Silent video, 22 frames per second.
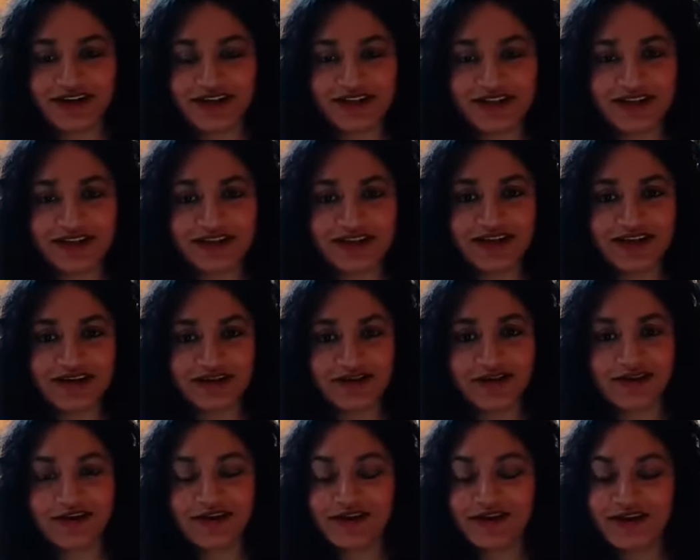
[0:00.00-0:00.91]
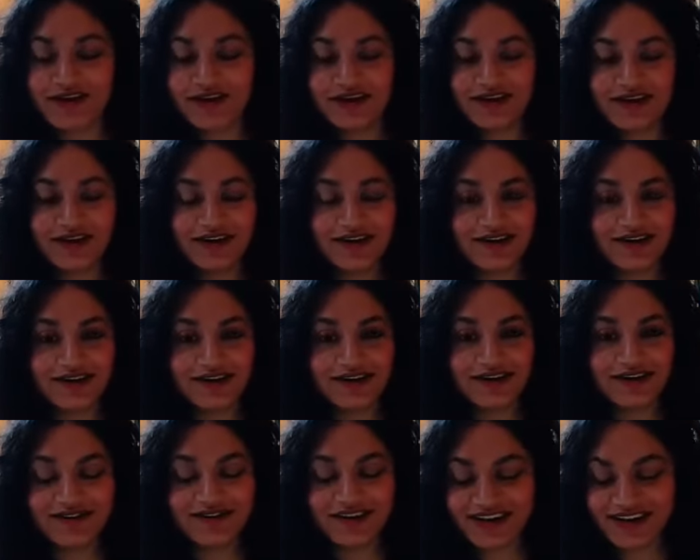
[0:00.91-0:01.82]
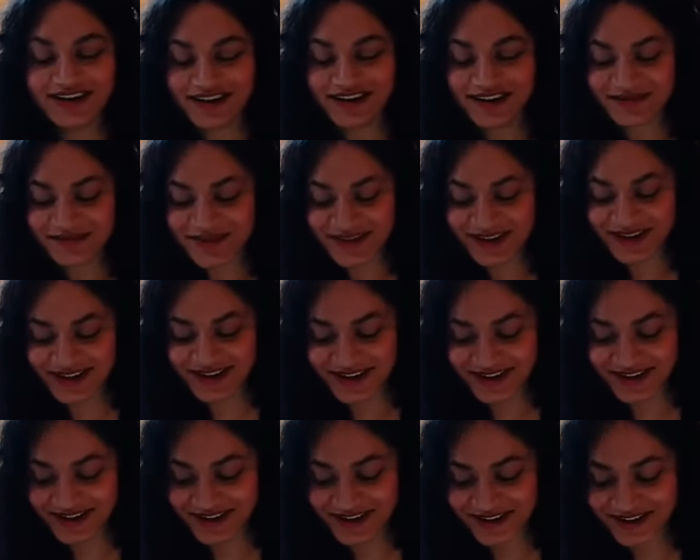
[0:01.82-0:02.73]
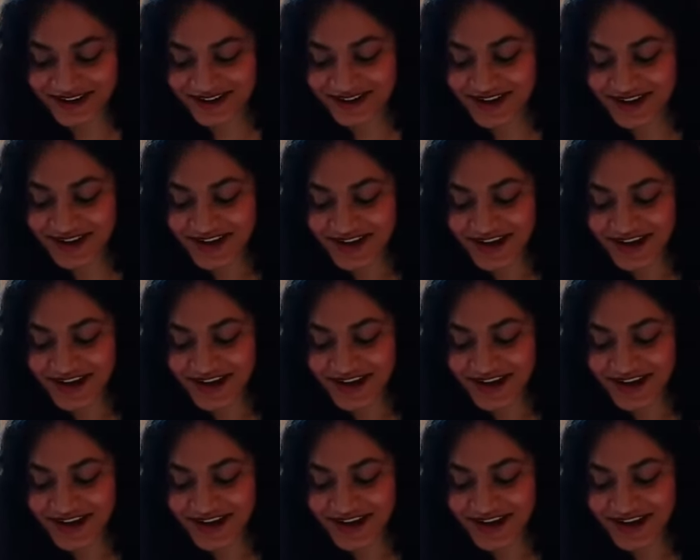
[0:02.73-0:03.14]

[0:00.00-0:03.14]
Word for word: I think that uh, definitely making it harder.